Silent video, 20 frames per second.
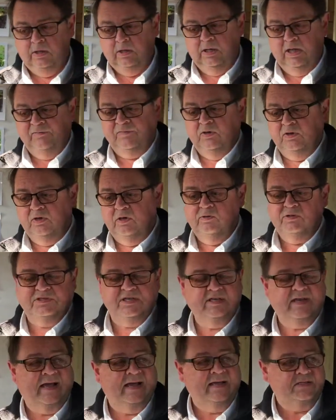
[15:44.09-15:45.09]
If you use
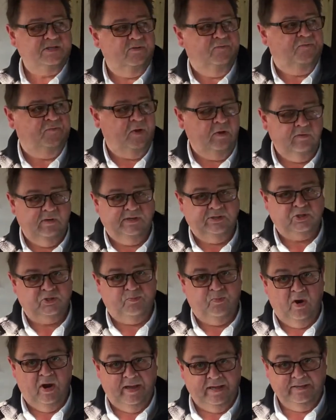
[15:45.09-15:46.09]
it as a foliage
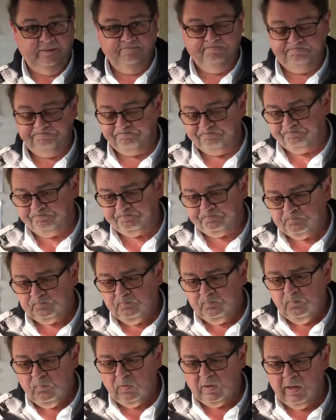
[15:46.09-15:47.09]
spray,
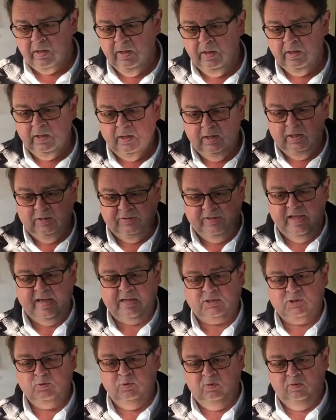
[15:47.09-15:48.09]
the
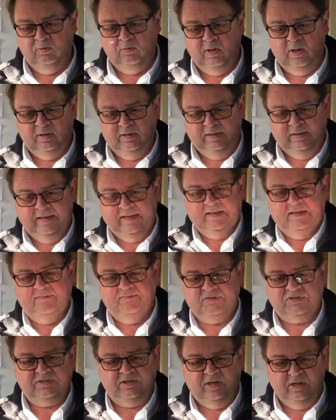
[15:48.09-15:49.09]
actual
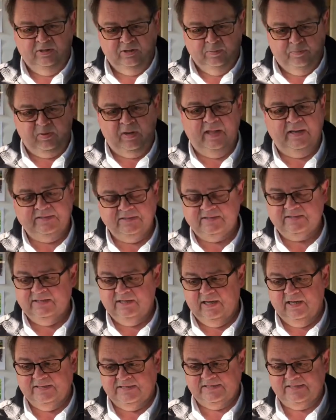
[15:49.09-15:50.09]
leaves and the plant
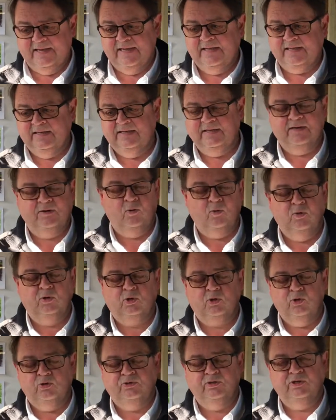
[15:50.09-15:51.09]
is taking in all the
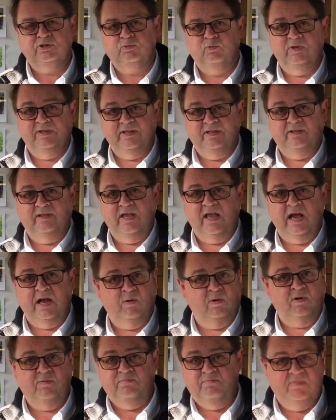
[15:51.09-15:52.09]
goodness within the
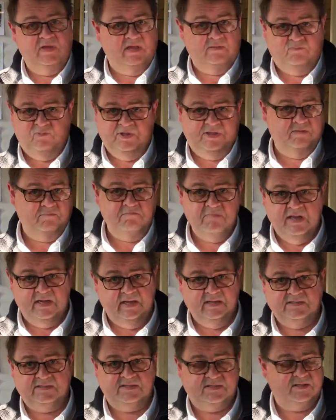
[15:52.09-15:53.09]
hour, within
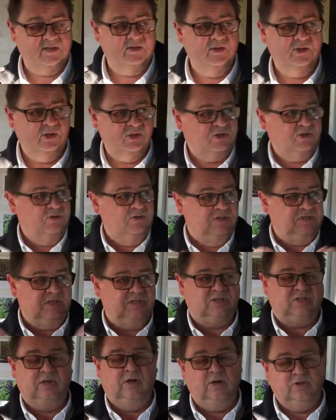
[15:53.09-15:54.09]
minutes. As soon as it
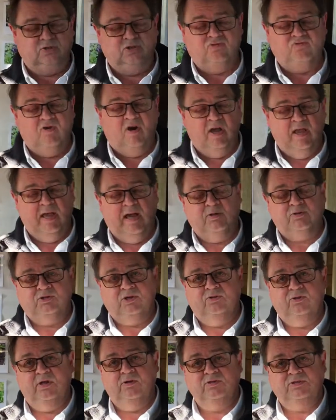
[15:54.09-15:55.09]
starts to dry out
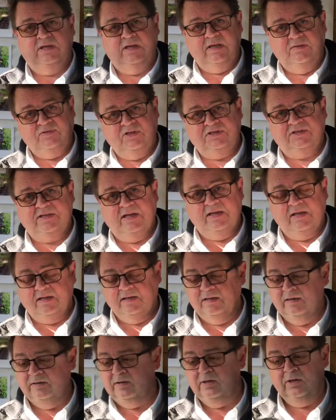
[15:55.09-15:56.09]
on those leaves, it's
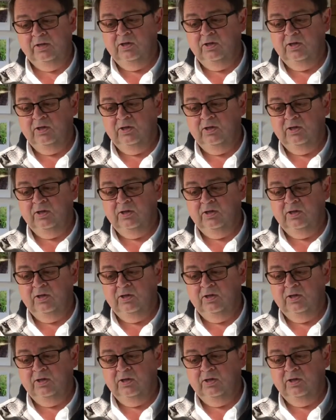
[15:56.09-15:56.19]
taking it.